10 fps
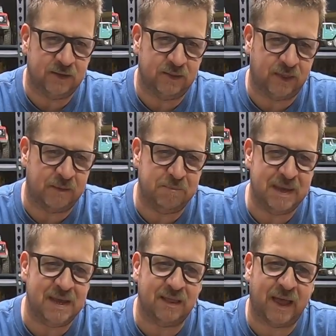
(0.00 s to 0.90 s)
they
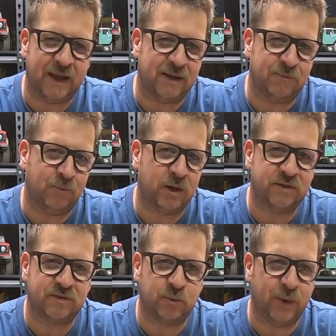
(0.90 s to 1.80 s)
meet like
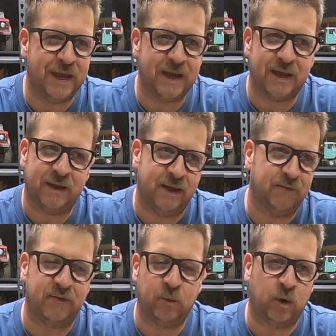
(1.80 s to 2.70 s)
once a week
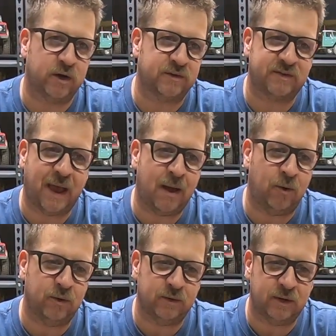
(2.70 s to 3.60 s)
if it works
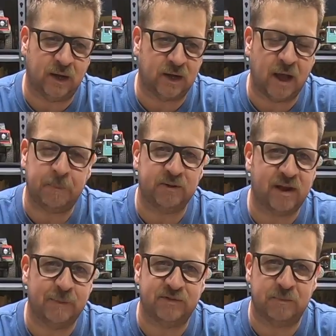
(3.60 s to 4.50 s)
out, a couple
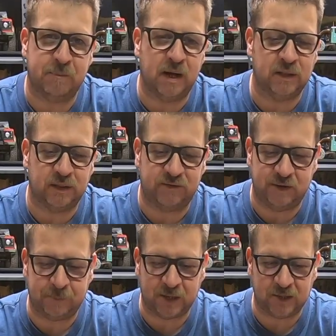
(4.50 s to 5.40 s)
times a month
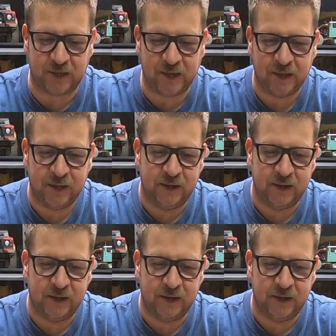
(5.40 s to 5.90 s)
typically.